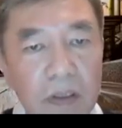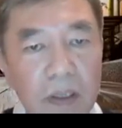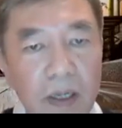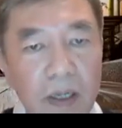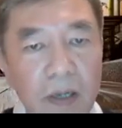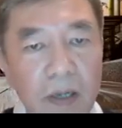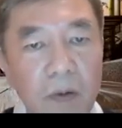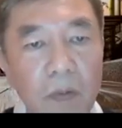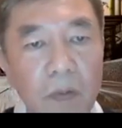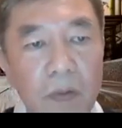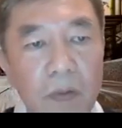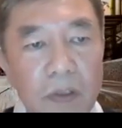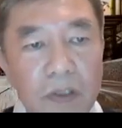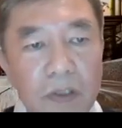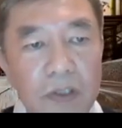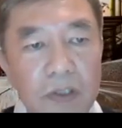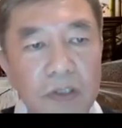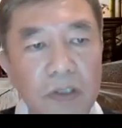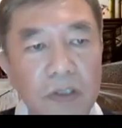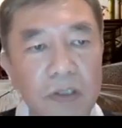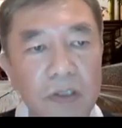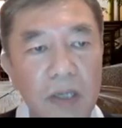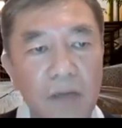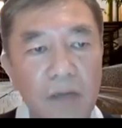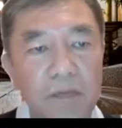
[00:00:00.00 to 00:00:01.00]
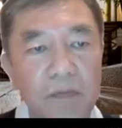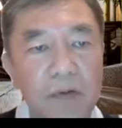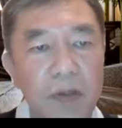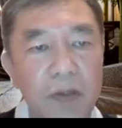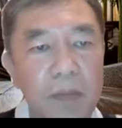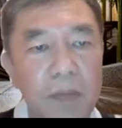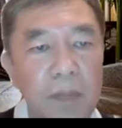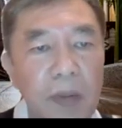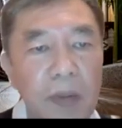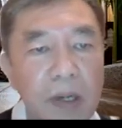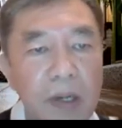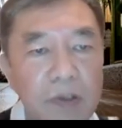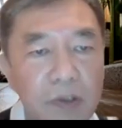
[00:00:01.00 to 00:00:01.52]
And all the teaching, therefore,
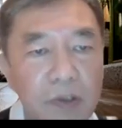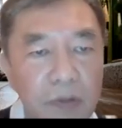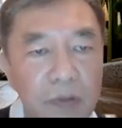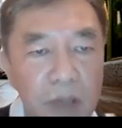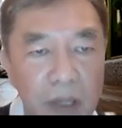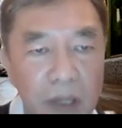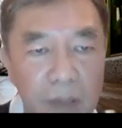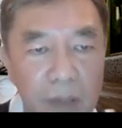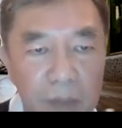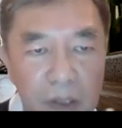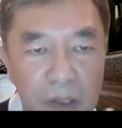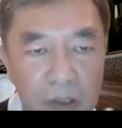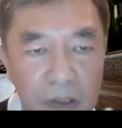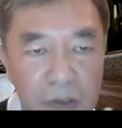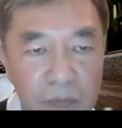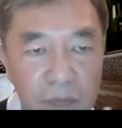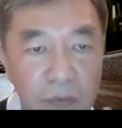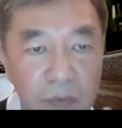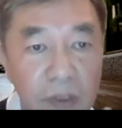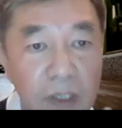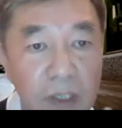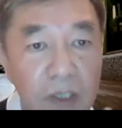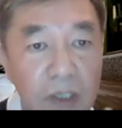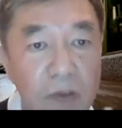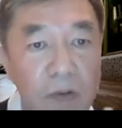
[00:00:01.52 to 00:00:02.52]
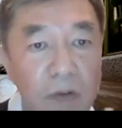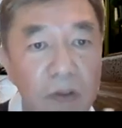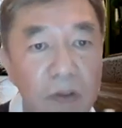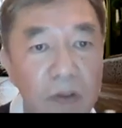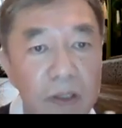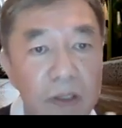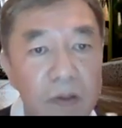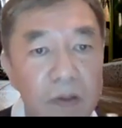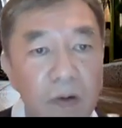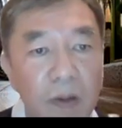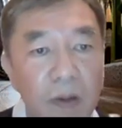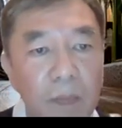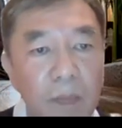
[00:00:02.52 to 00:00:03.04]
impartial, and because we need to
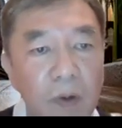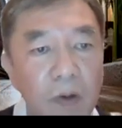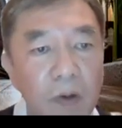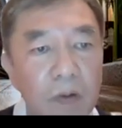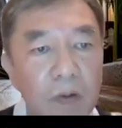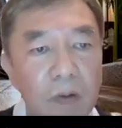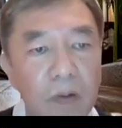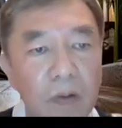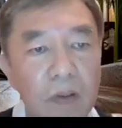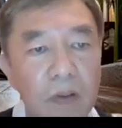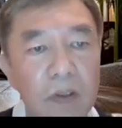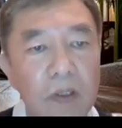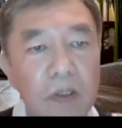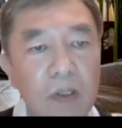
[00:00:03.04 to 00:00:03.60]
learn them all.